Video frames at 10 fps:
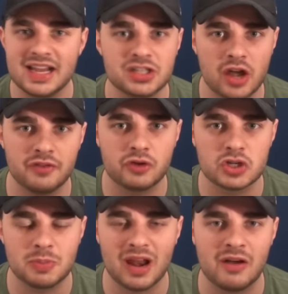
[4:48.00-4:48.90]
He's going for a
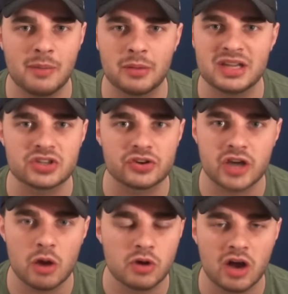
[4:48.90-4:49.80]
spell at the moment. He's got
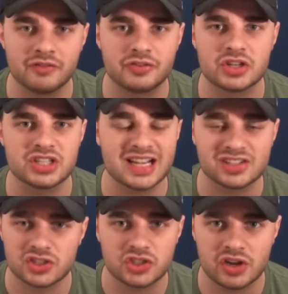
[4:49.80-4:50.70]
no confidence. He
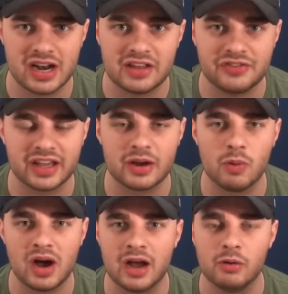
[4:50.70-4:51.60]
hasn't done anything in a
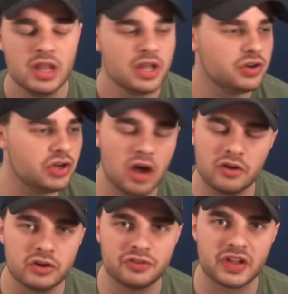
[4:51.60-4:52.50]
while.
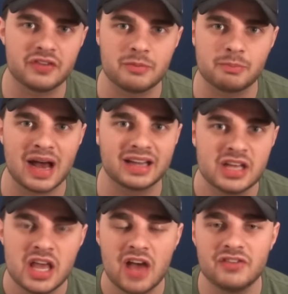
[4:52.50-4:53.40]
No, nothing of
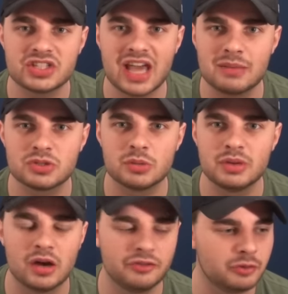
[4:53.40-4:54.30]
impact. And this game
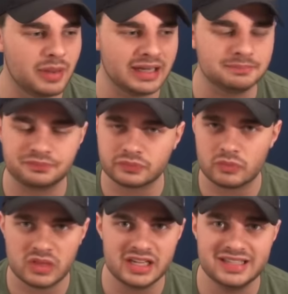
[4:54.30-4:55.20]
summed it up for me.
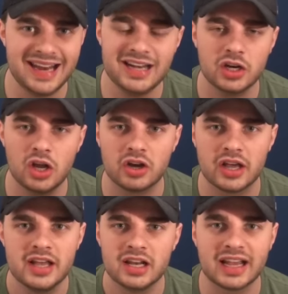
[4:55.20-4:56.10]
didn't look
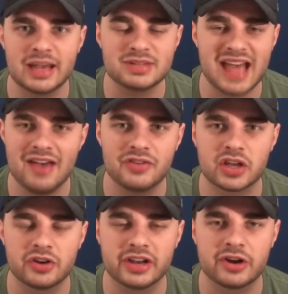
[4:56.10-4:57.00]
like he was ever
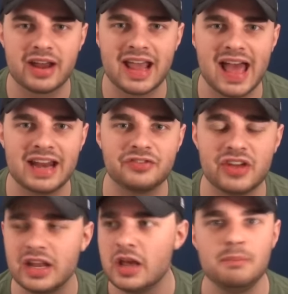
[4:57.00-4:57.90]
going to create
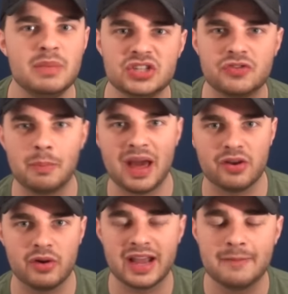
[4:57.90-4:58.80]
anything. Missed the
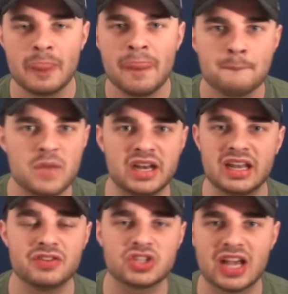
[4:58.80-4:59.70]
penalty. And
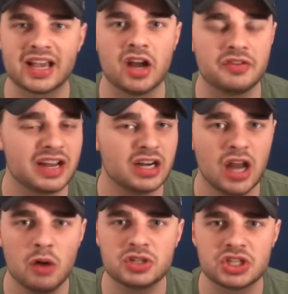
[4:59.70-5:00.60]
in the second half, had
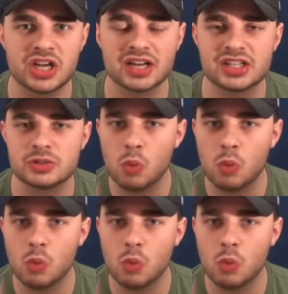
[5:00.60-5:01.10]
loads of chances.